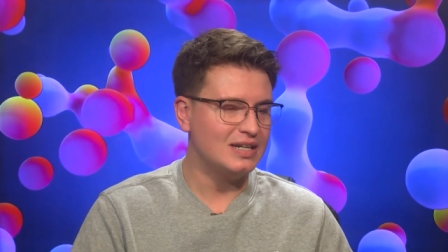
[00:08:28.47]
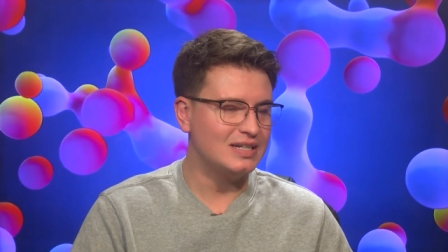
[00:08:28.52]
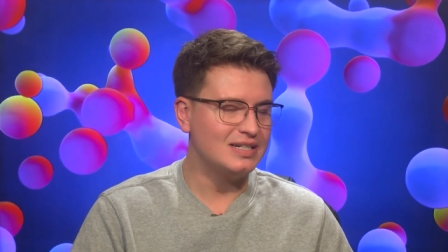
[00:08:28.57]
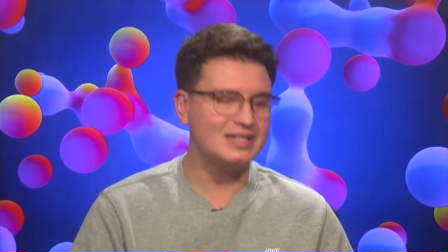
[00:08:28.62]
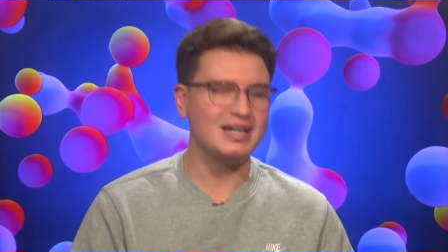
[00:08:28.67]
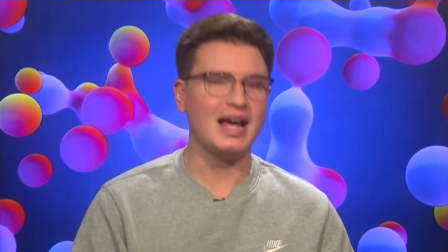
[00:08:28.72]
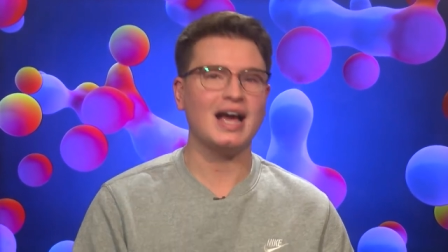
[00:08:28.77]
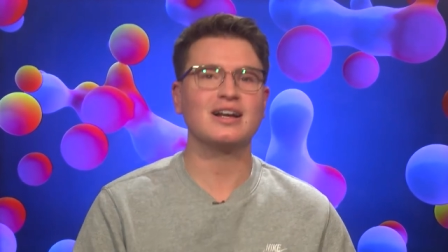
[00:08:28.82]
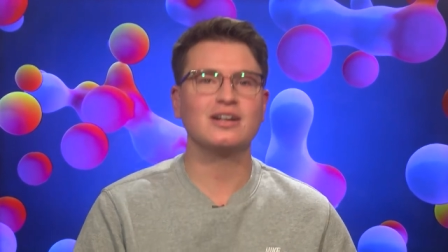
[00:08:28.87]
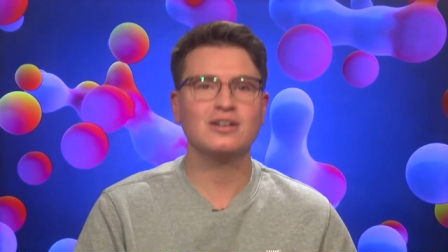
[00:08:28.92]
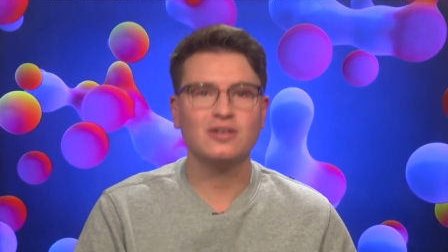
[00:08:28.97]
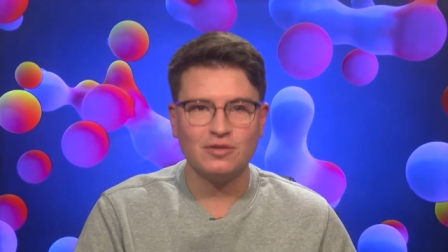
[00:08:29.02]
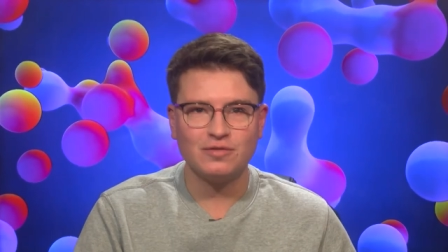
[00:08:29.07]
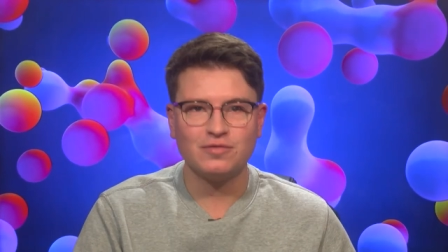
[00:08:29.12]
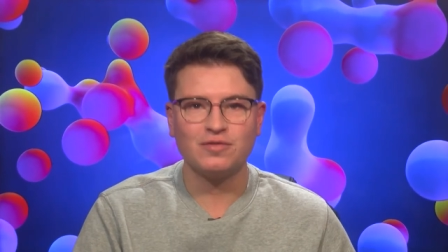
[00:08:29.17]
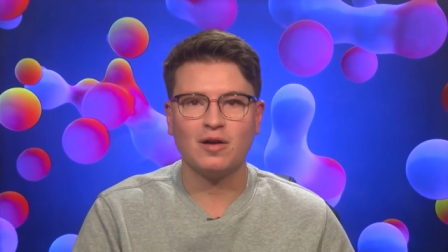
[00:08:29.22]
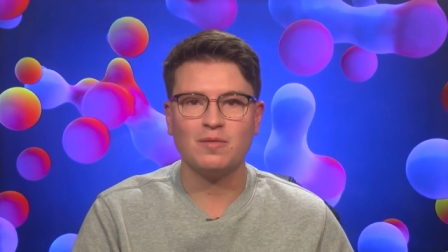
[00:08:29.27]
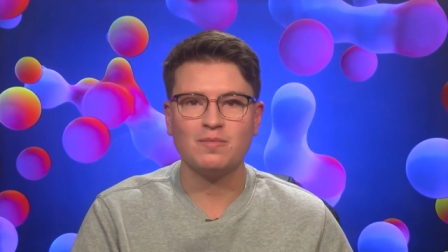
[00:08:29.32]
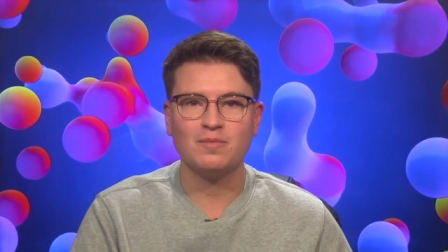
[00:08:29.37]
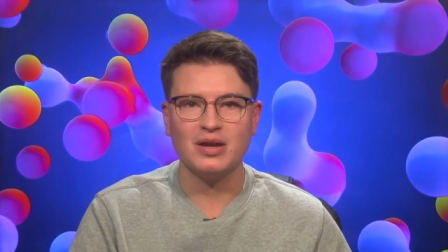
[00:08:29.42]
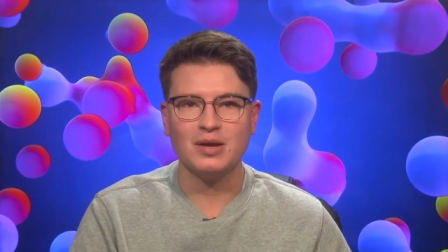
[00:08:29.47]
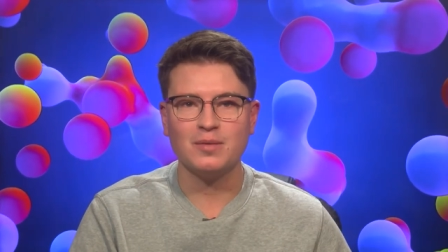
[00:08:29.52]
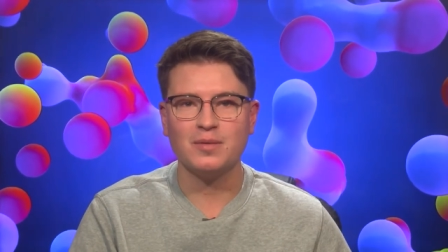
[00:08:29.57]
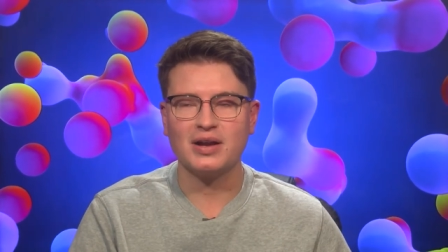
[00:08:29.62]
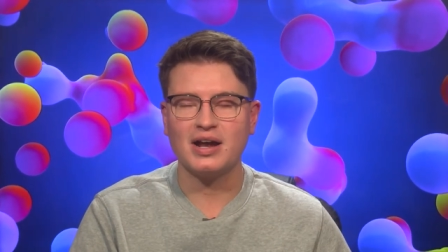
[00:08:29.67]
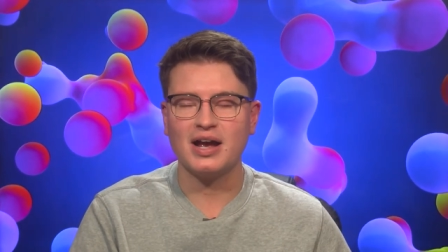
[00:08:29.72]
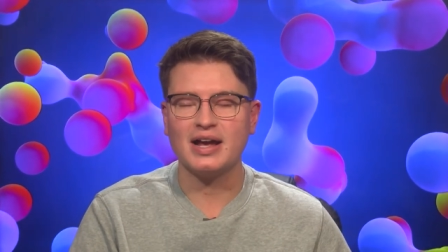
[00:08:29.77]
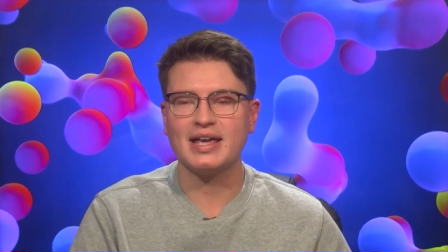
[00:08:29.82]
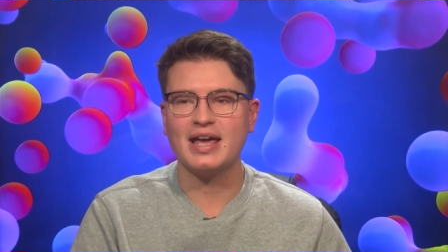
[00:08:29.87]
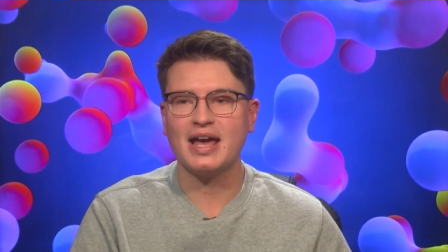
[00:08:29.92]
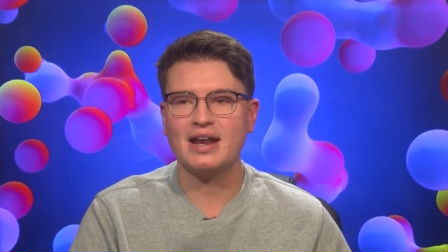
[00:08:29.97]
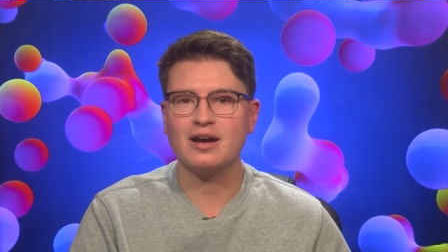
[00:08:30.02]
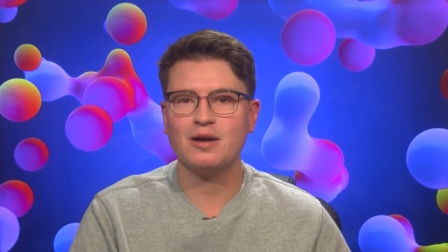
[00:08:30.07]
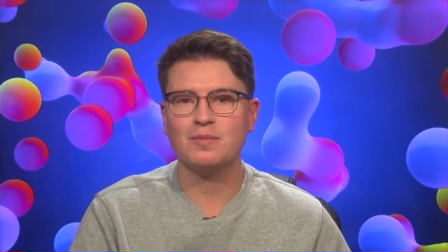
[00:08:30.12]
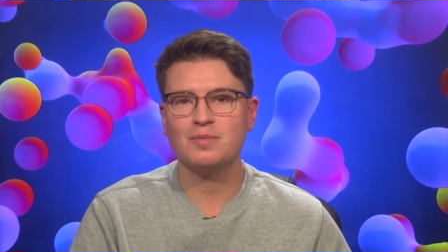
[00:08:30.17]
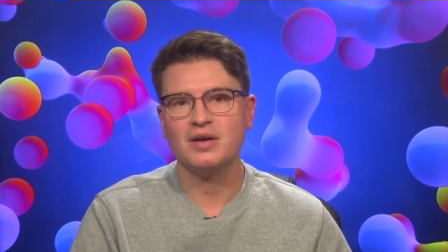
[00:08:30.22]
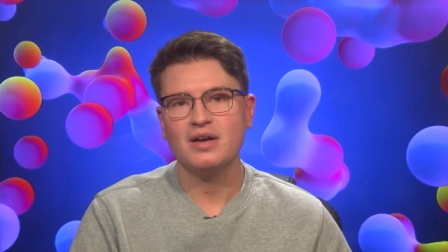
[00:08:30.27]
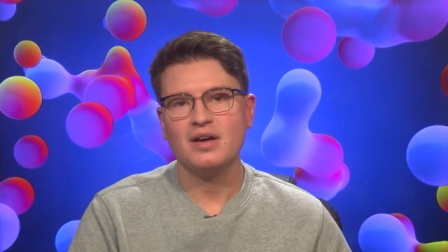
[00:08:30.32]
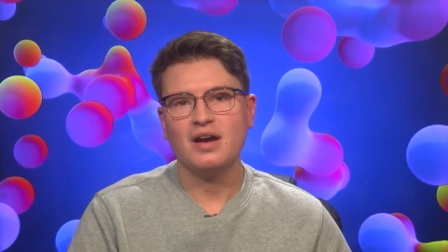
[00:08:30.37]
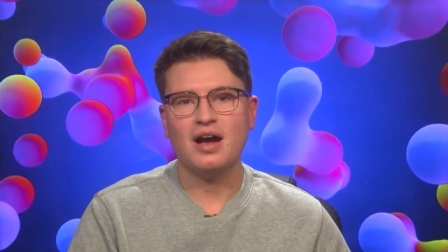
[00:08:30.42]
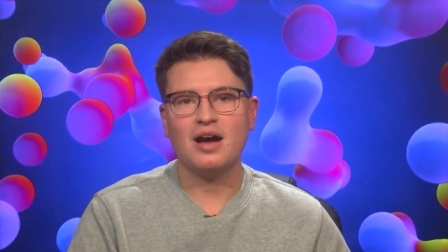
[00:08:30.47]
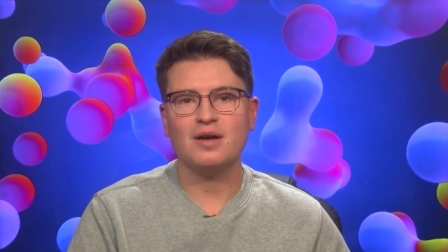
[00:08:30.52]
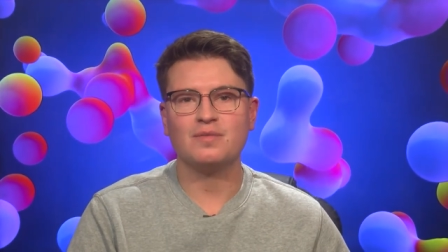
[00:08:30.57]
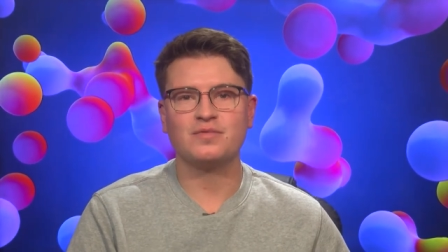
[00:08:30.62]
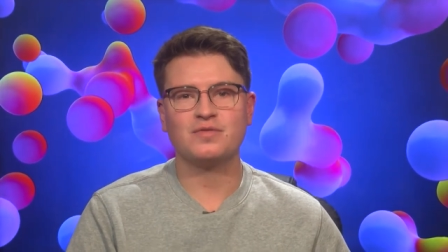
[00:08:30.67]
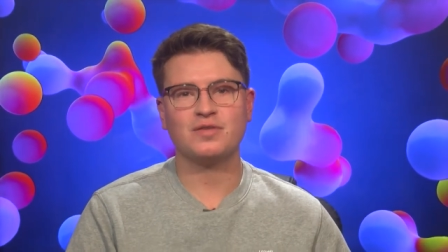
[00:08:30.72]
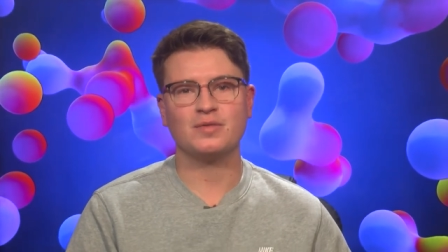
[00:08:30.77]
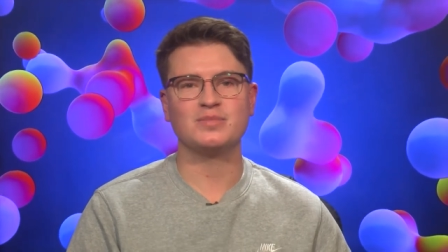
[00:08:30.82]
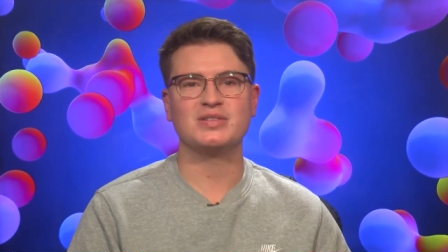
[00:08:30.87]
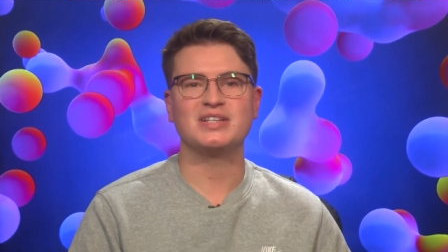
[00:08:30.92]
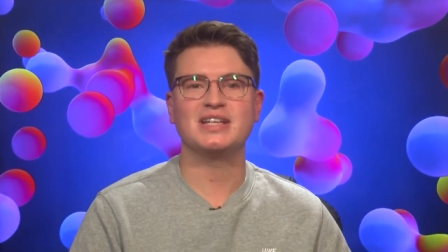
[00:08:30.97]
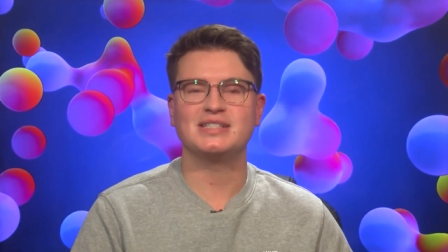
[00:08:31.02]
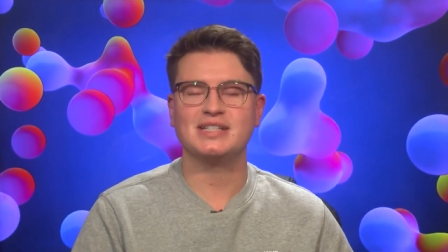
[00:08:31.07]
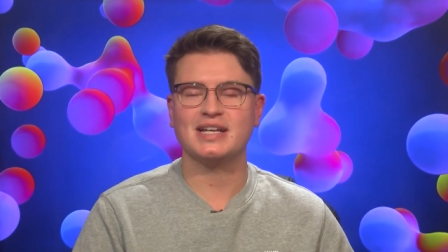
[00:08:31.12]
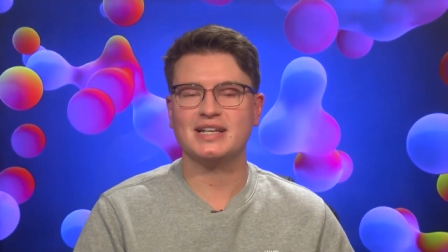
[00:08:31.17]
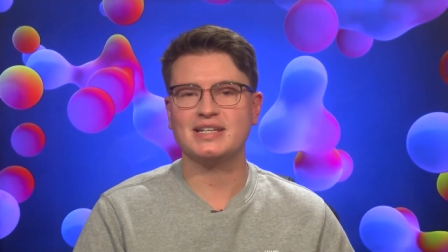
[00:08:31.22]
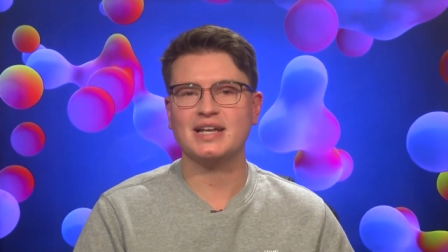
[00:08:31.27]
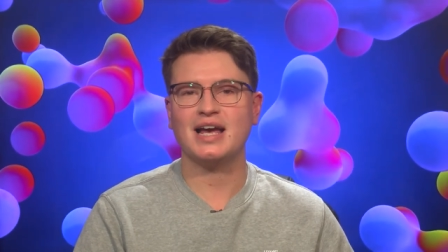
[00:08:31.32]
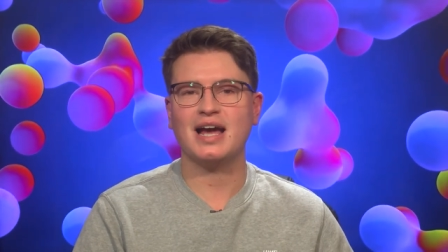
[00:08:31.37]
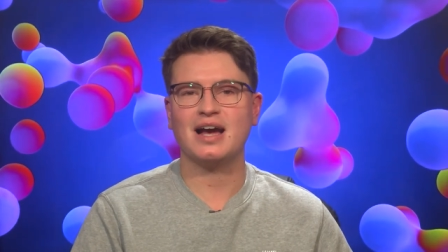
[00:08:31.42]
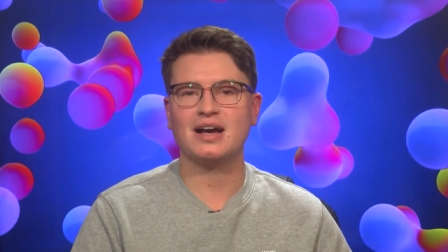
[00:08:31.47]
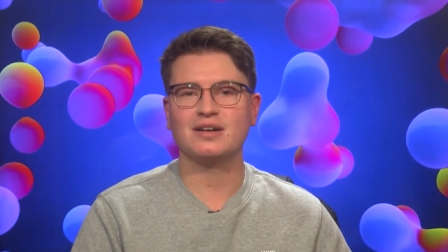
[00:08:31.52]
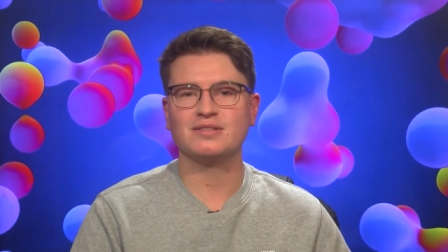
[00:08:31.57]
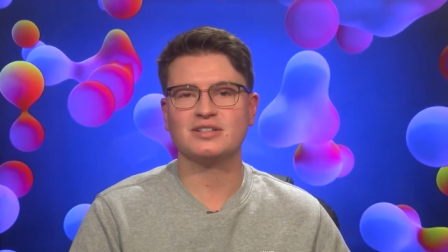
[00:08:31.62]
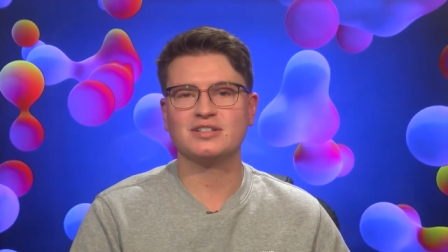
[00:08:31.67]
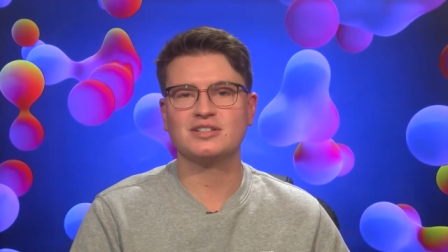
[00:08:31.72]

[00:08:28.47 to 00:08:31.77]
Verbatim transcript: dangle from me when I get up um, from sitting down.